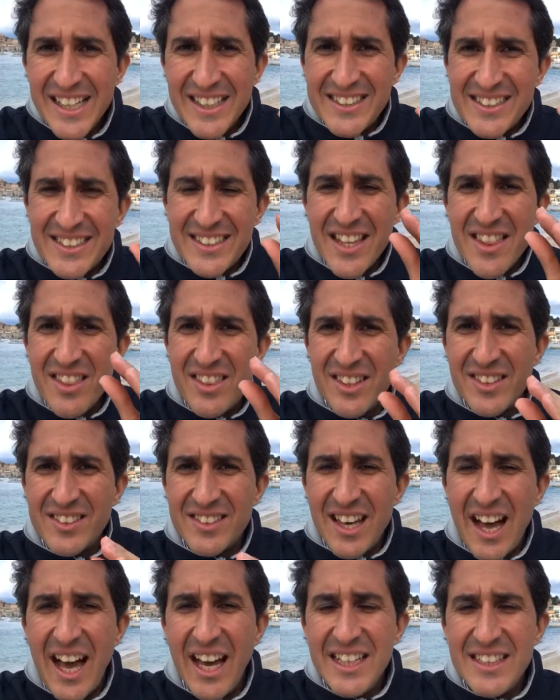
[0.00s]

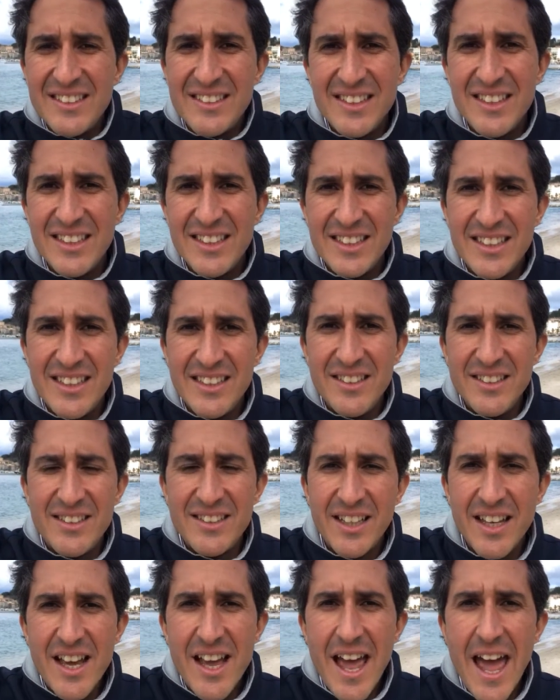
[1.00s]

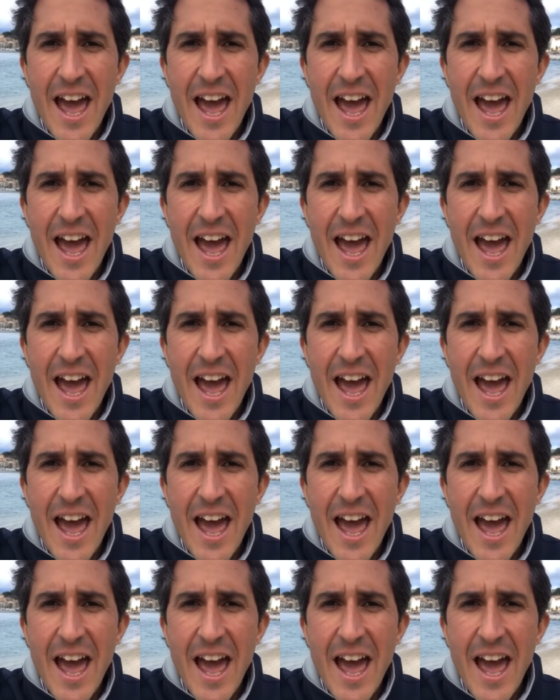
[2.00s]
synthesizes,